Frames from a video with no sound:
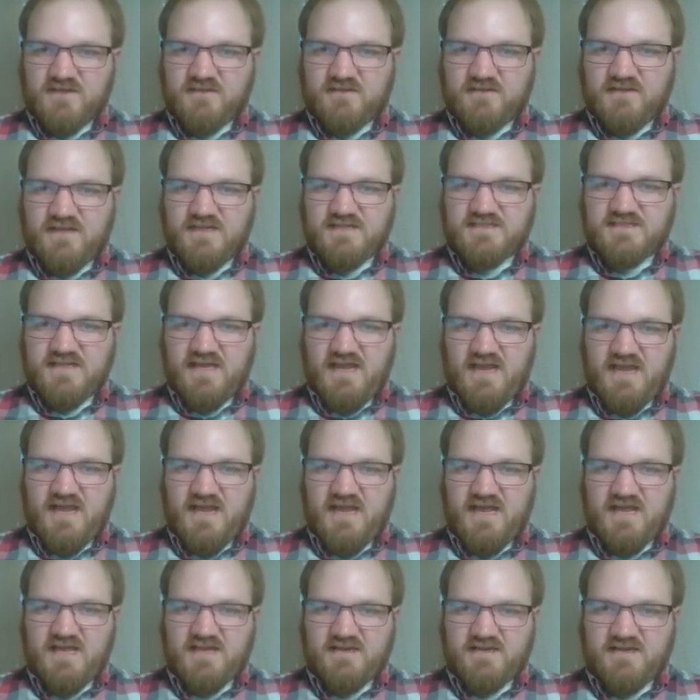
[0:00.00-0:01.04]
let us
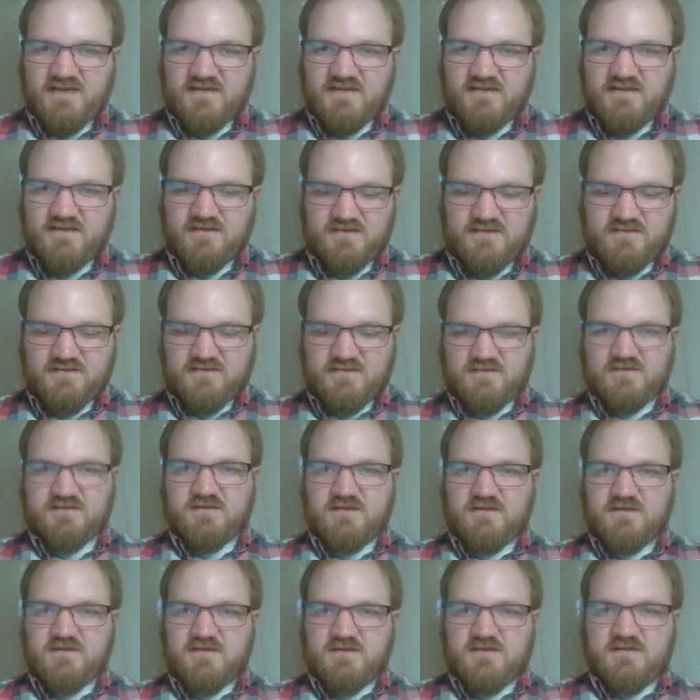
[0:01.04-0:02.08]
add
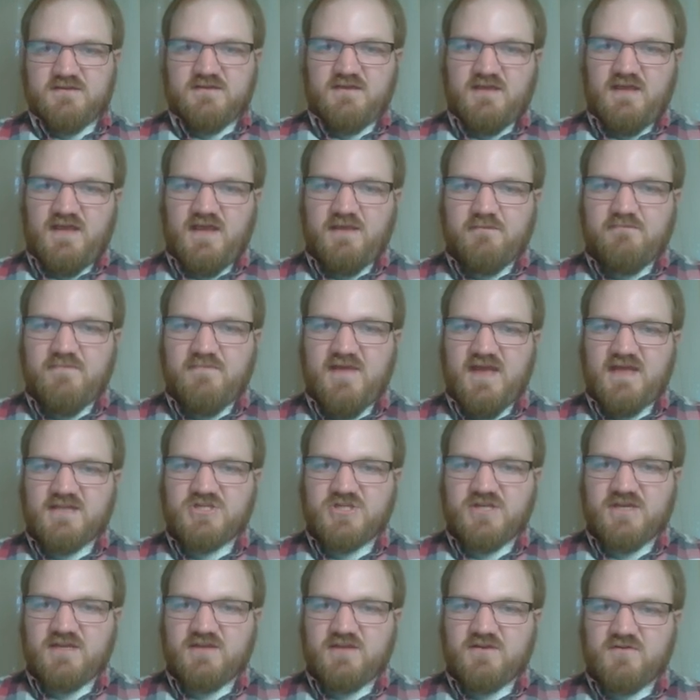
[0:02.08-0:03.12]
a
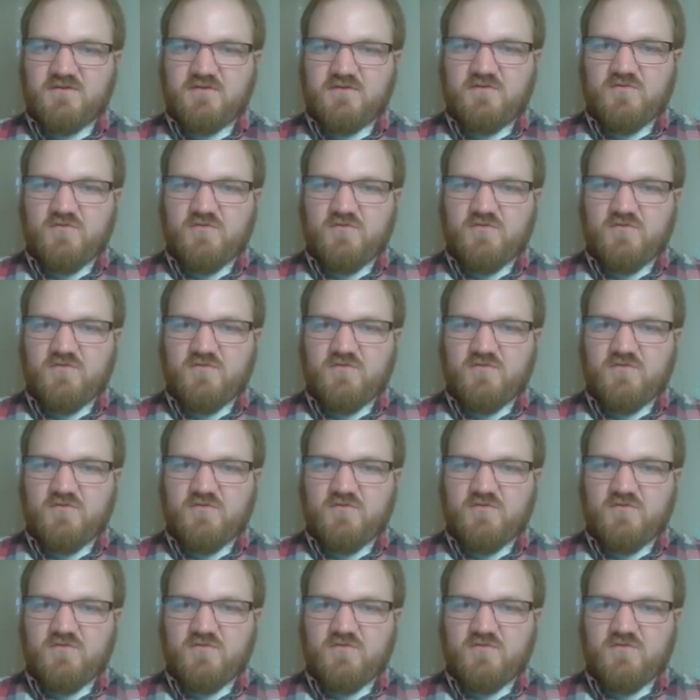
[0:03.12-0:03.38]
matching